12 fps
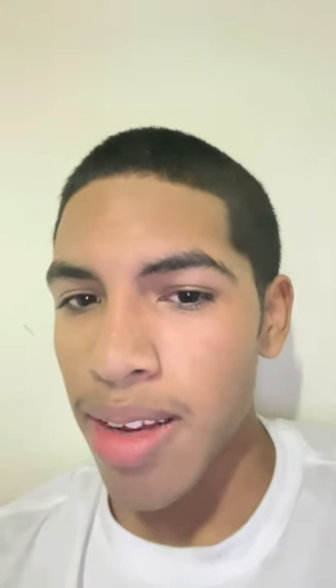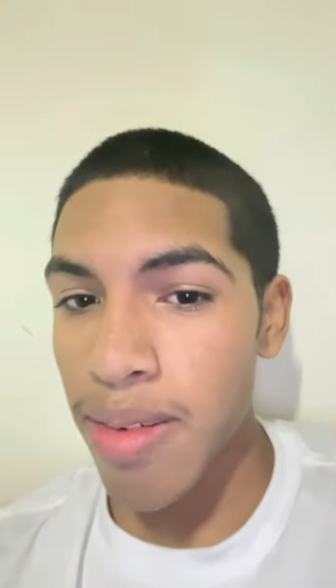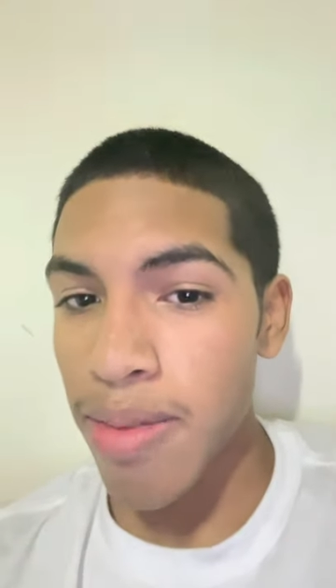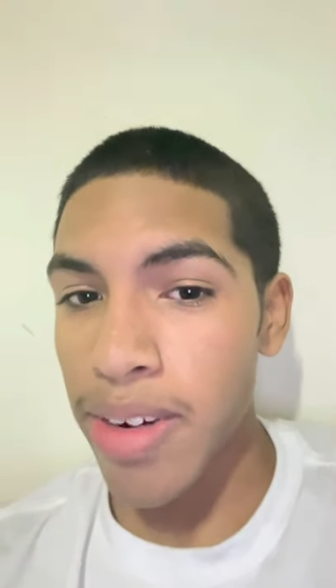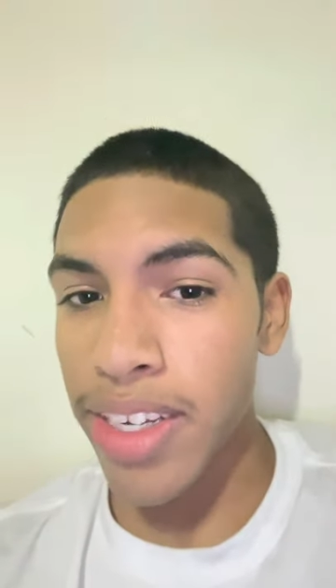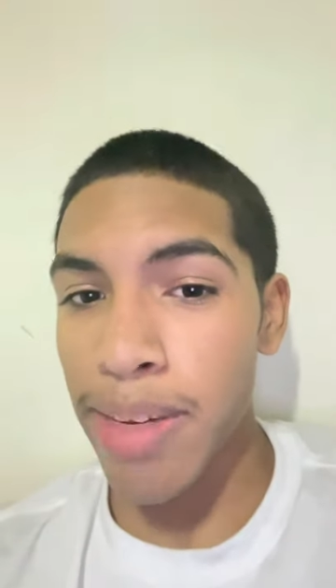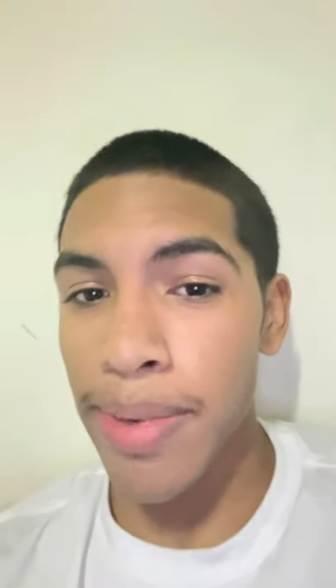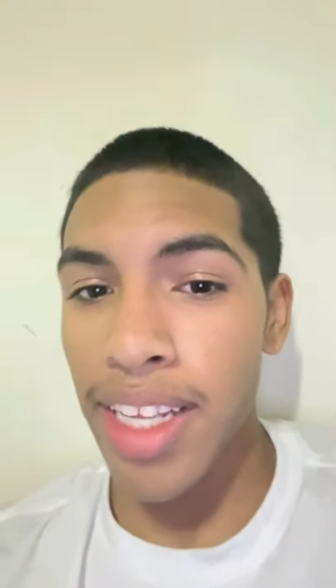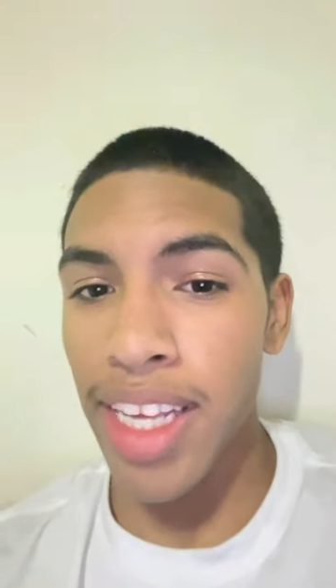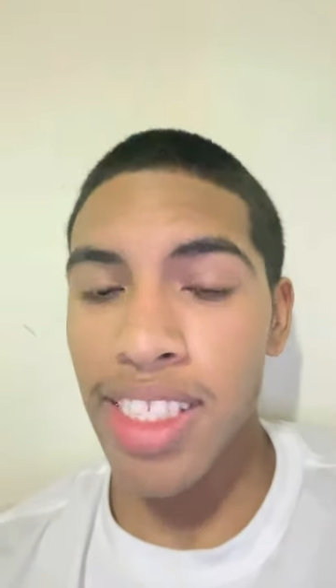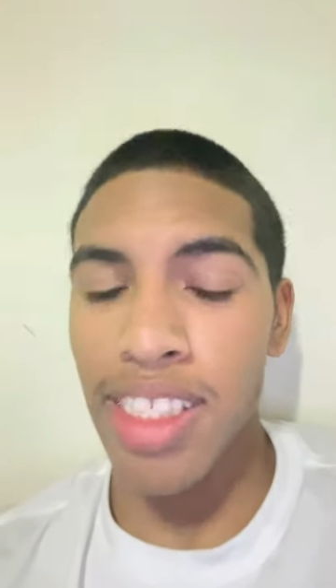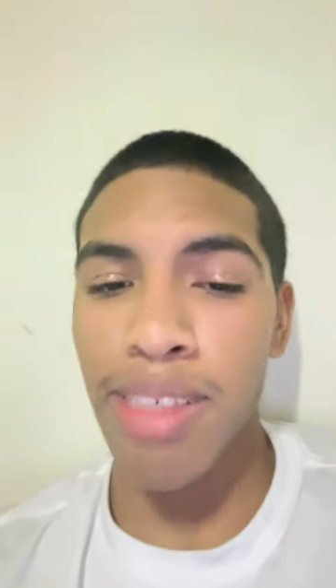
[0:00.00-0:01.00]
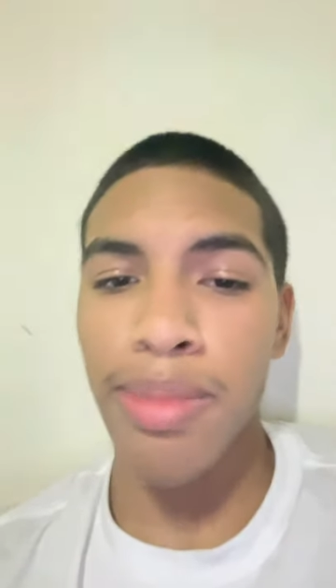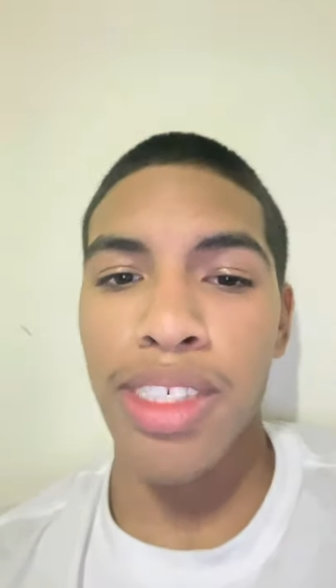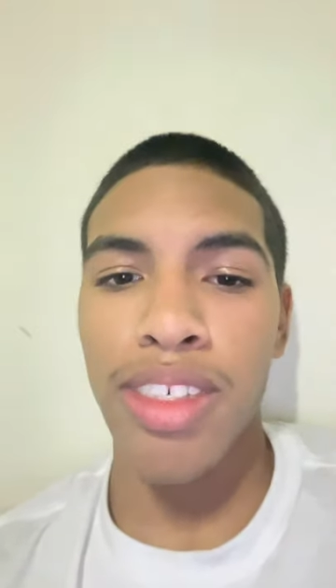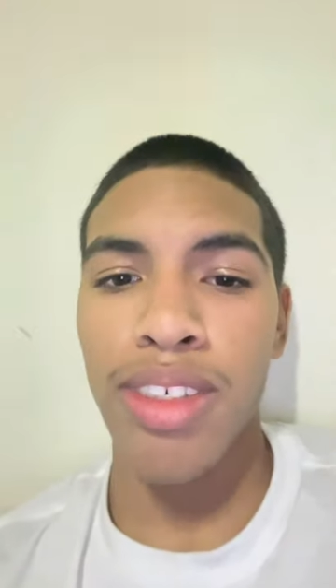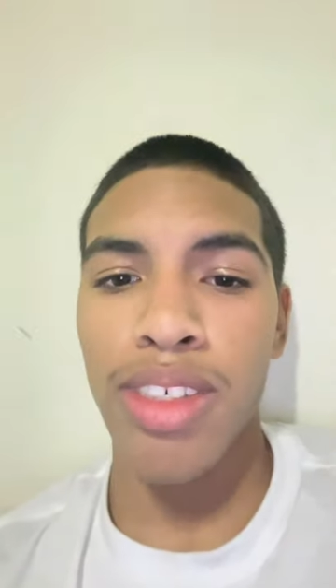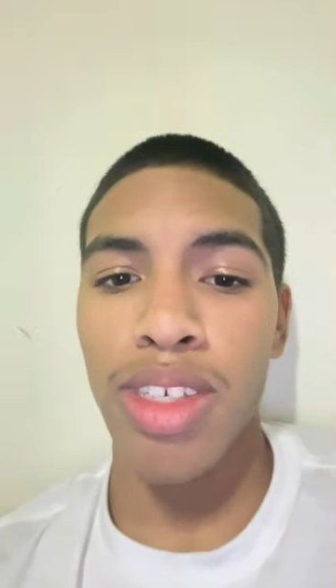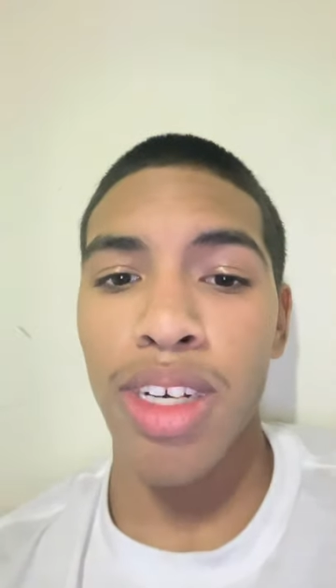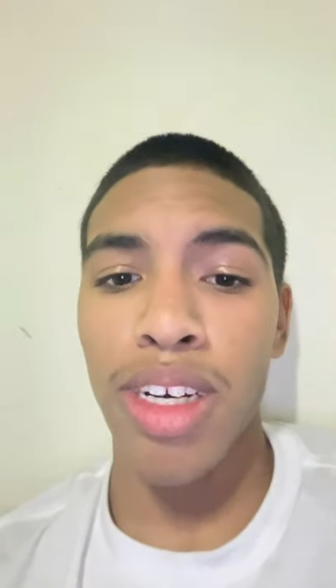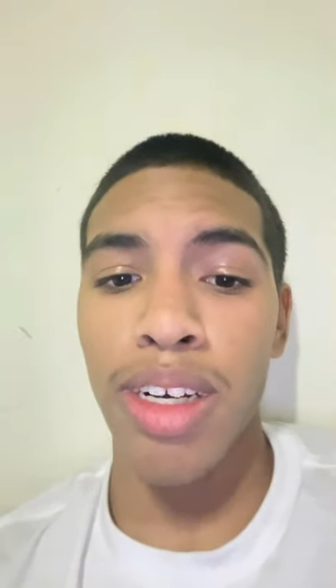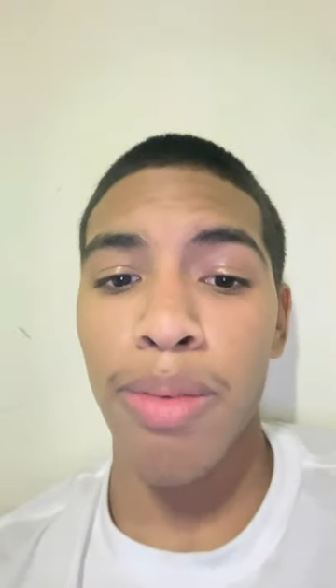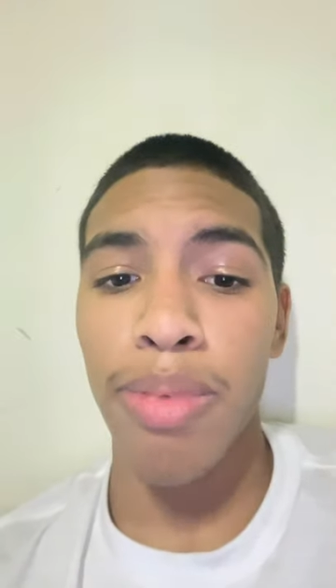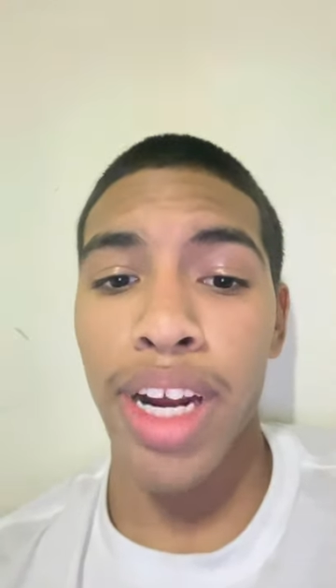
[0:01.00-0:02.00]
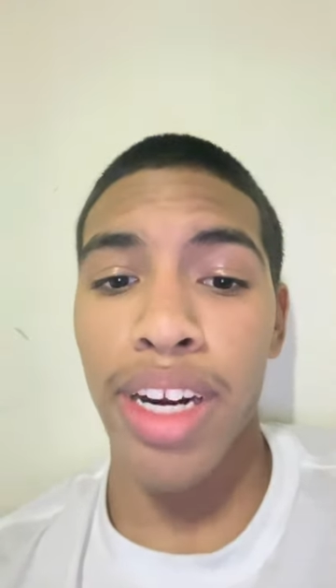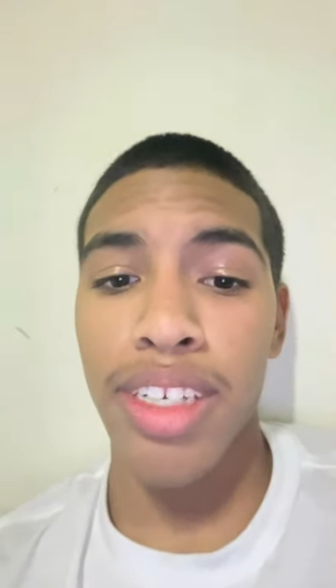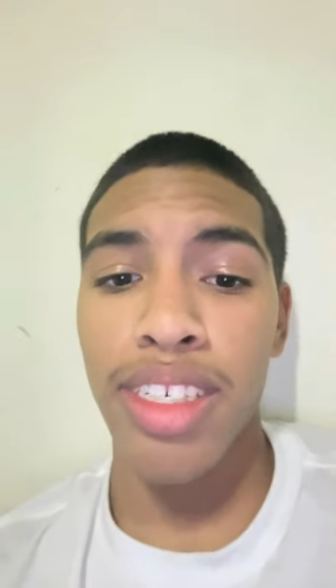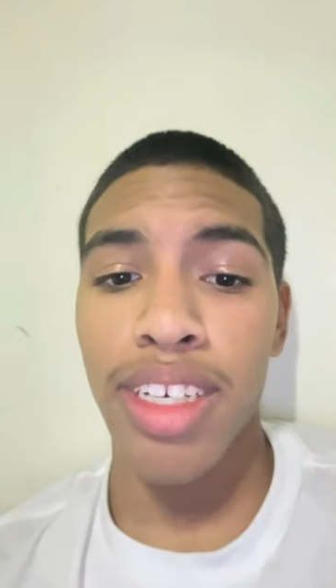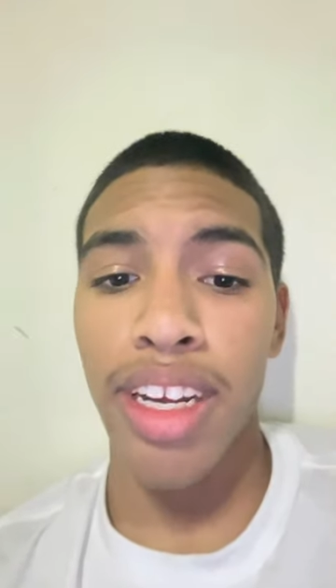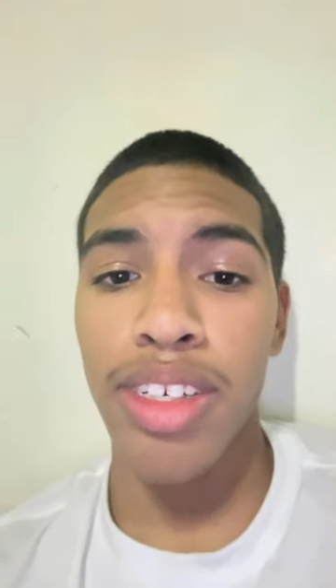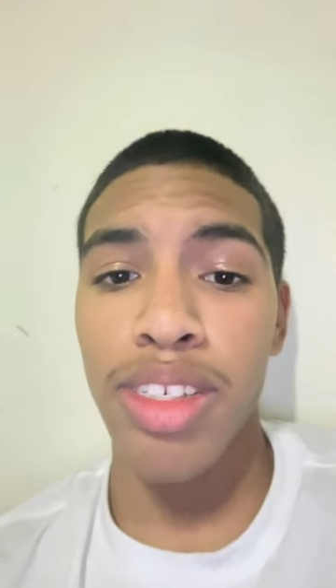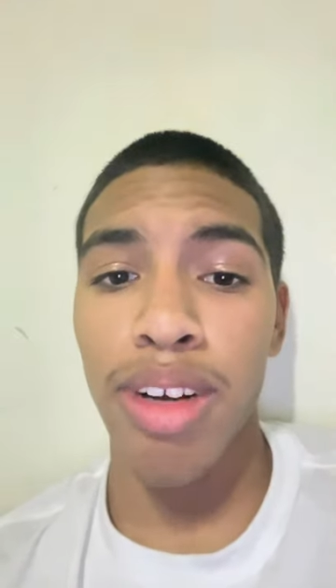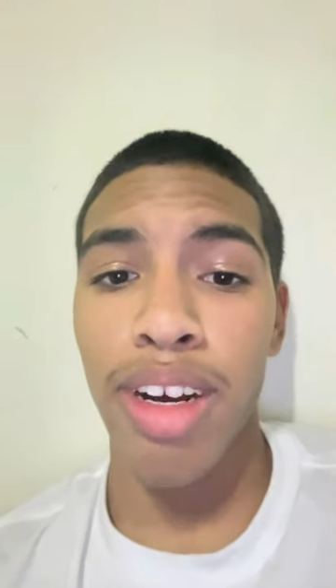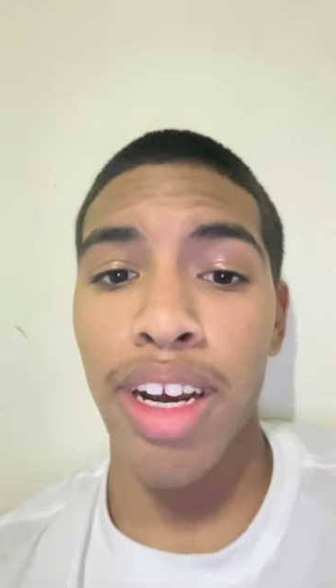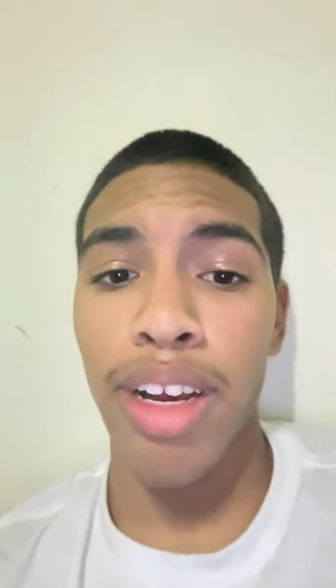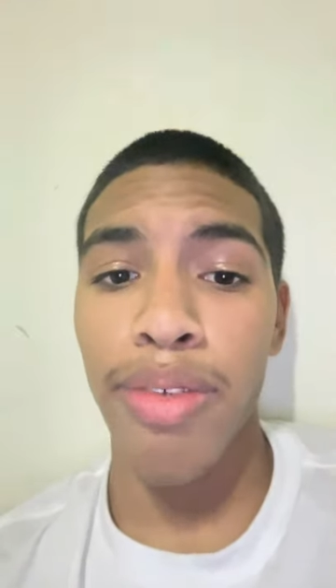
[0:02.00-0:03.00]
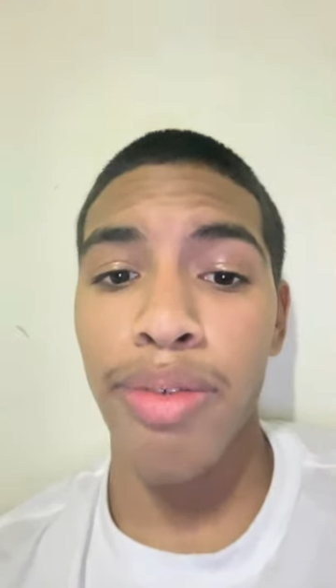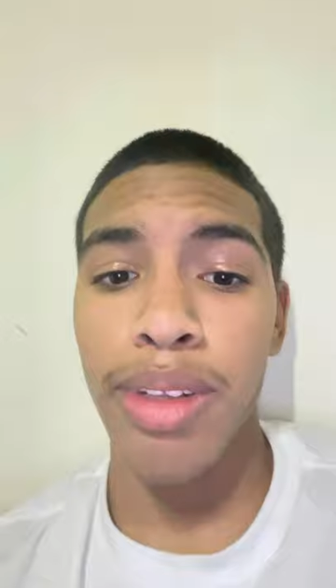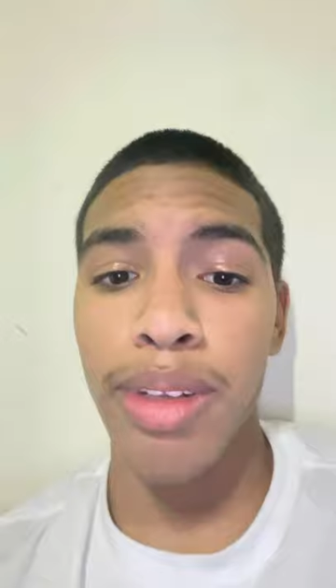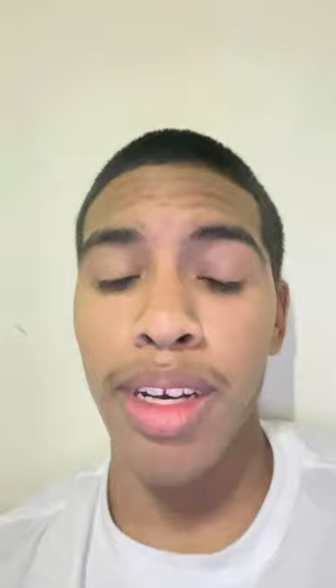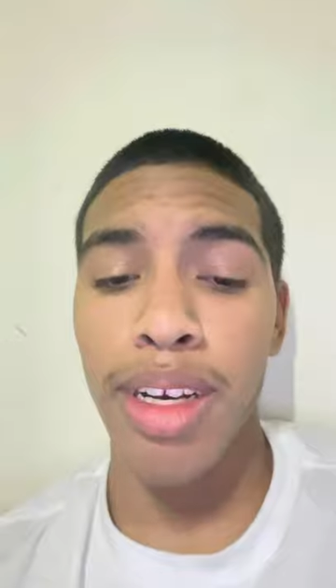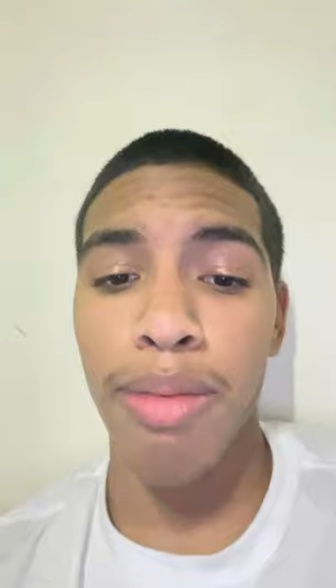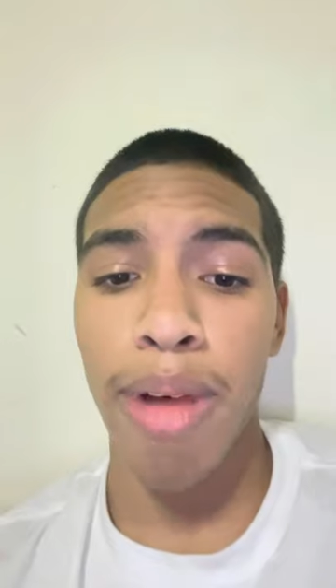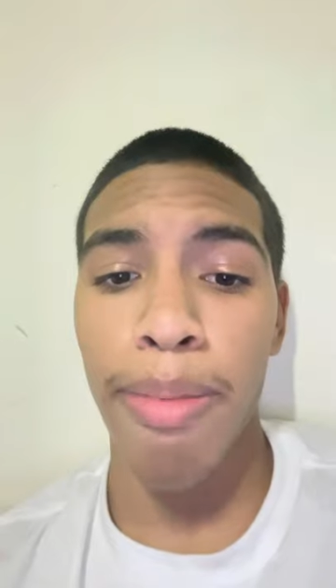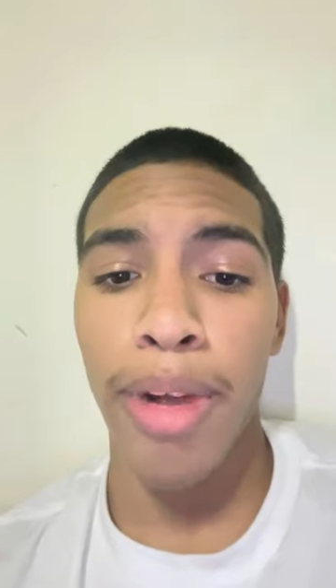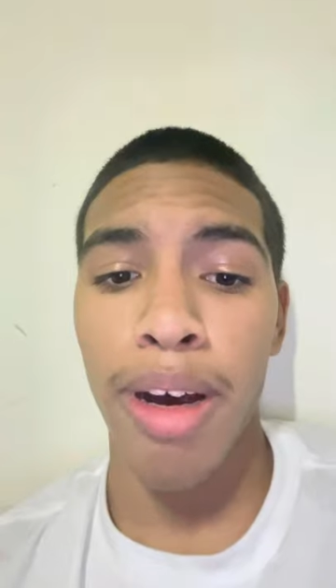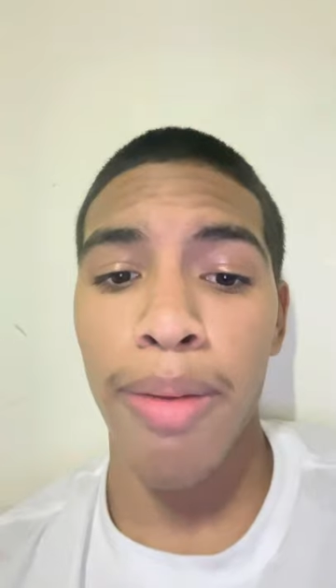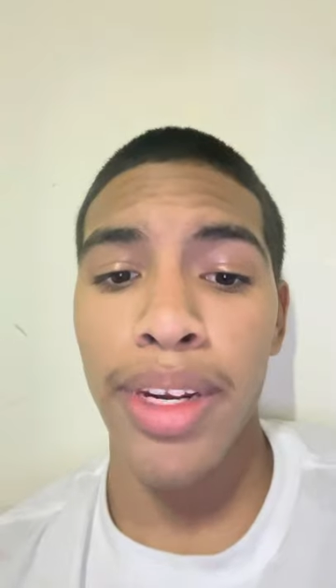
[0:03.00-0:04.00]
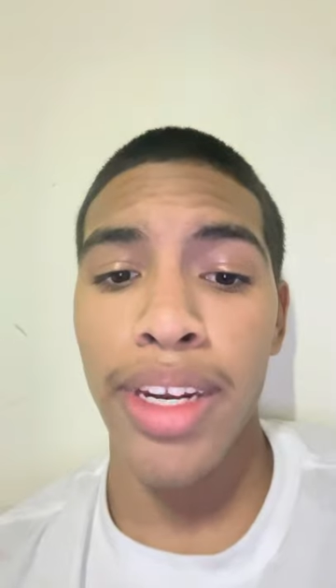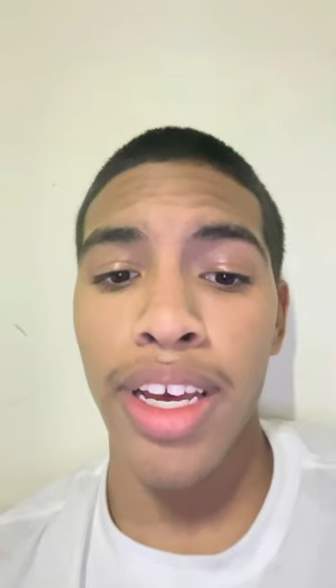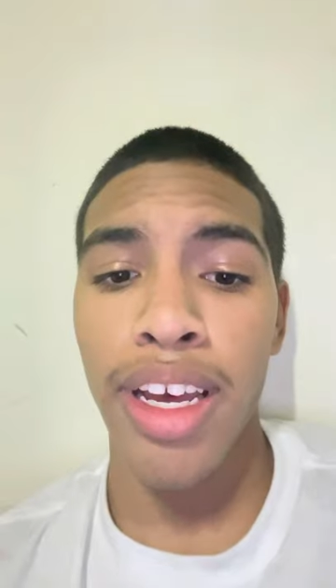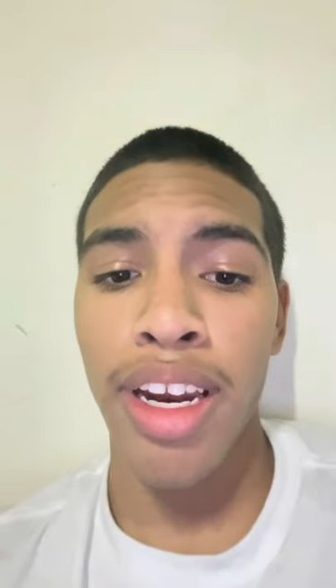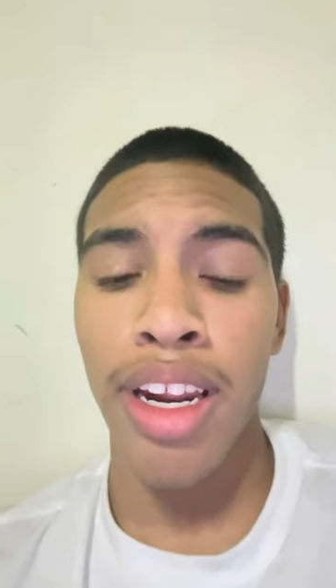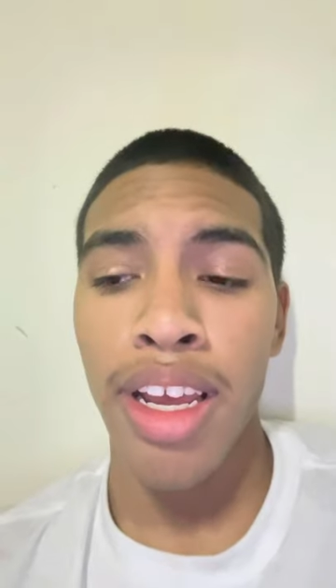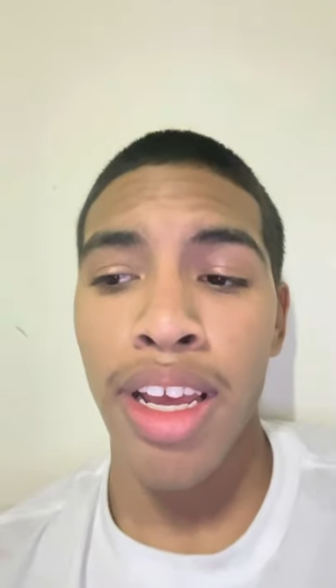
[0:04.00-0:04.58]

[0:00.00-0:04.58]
when I get my license, I'm gonna start uh, practicing how to drive with uh, my mom and dad.